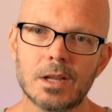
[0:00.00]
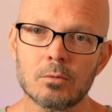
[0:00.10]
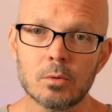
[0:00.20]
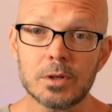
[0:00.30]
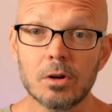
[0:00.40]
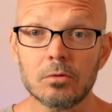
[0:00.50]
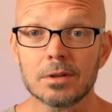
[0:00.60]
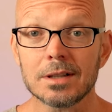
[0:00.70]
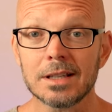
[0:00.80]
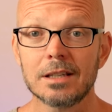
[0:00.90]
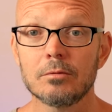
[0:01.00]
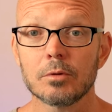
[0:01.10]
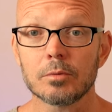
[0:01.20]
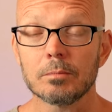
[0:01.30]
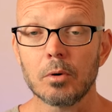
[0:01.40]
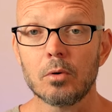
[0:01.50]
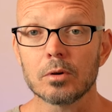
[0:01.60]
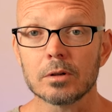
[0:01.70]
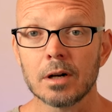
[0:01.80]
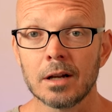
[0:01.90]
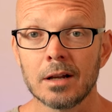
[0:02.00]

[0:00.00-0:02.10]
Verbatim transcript: Well, we don't lead with rapport